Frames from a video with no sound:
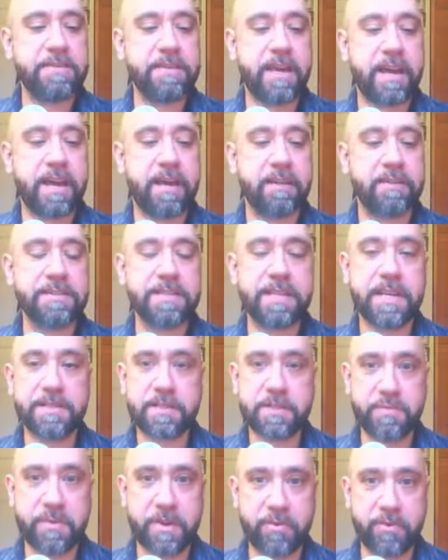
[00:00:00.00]
Alex has
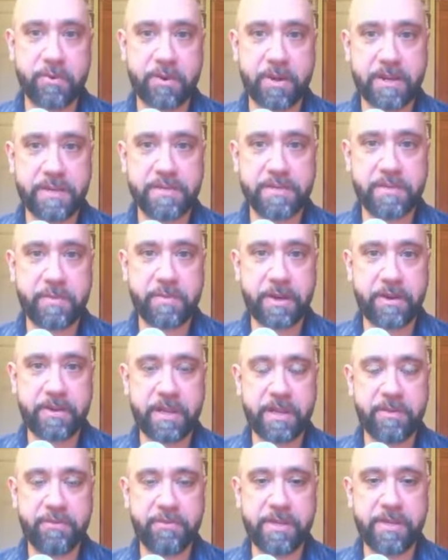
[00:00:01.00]
to memorize about
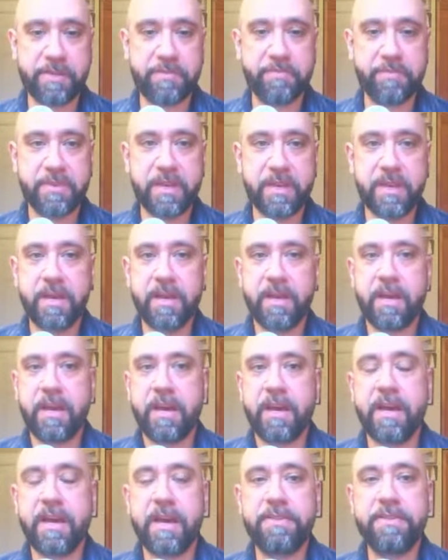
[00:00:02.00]
Henry.
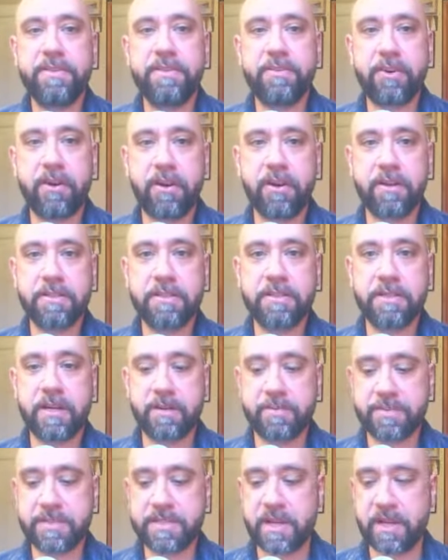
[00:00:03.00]
And the dog
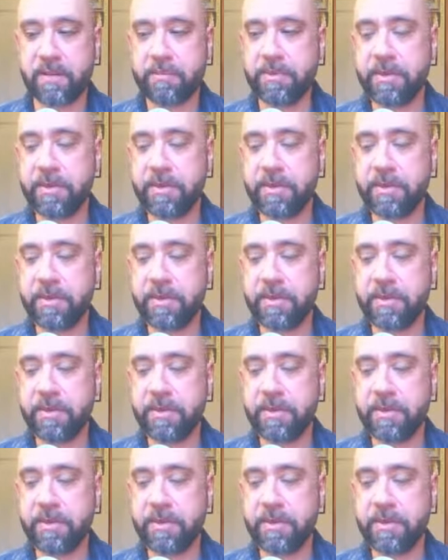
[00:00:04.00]
comes up.